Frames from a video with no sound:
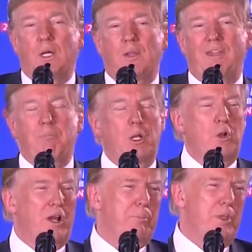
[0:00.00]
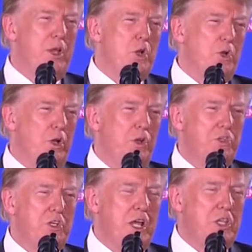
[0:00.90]
They've blown up their nuclear
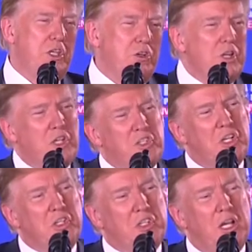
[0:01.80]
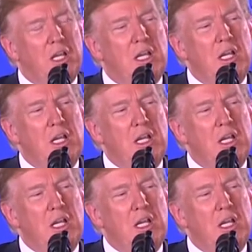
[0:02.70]
site, their testing site.